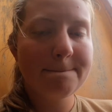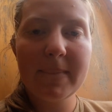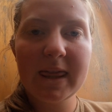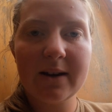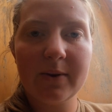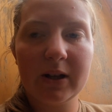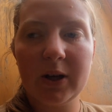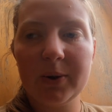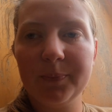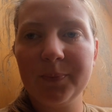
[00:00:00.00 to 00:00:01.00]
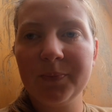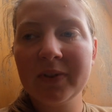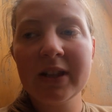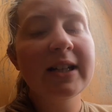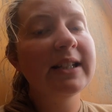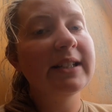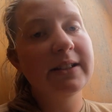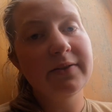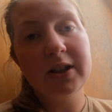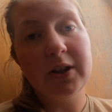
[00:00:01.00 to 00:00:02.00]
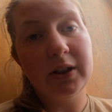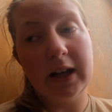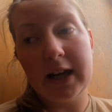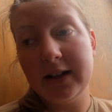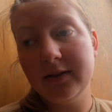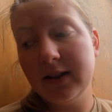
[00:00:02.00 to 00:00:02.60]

But there we go. You live and you learn,